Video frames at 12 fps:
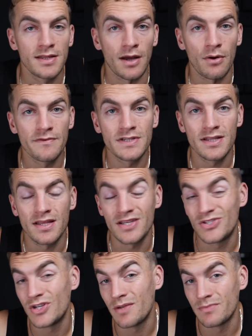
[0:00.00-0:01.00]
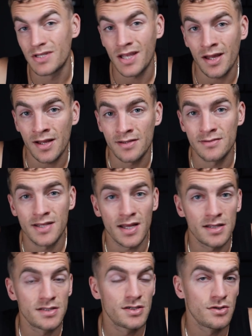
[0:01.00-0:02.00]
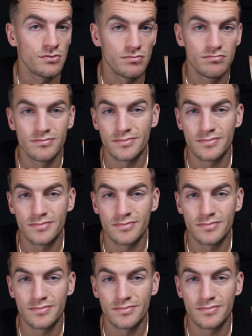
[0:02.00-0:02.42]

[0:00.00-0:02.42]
Now, obviously these gyms can tend to,